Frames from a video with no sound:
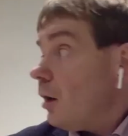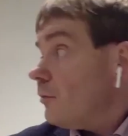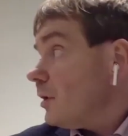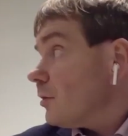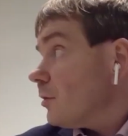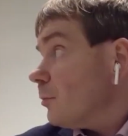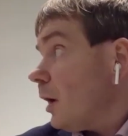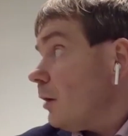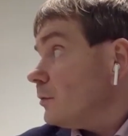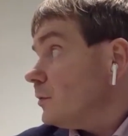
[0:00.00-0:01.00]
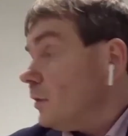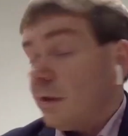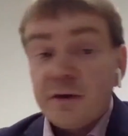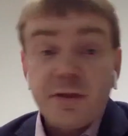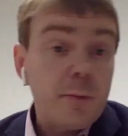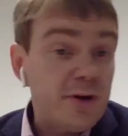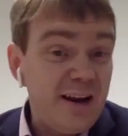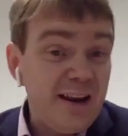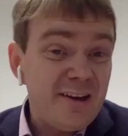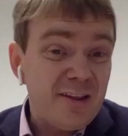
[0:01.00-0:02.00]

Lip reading: now, there's about, like Cybernetica